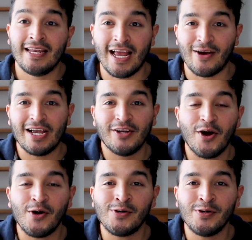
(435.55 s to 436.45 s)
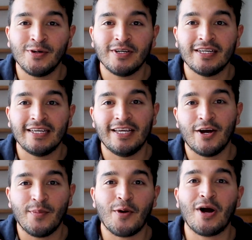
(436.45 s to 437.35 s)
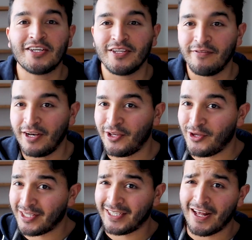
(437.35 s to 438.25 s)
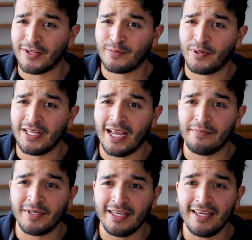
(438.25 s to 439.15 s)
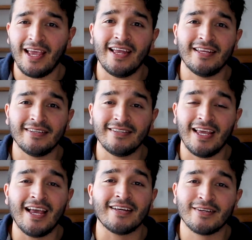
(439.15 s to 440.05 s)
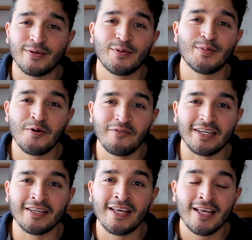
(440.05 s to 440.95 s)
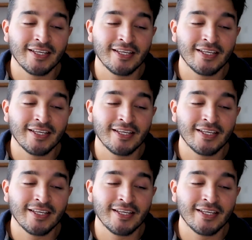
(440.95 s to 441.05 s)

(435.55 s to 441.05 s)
Now I know, by watching the video, you could tell it's pretty empty, and yeah, we're moving.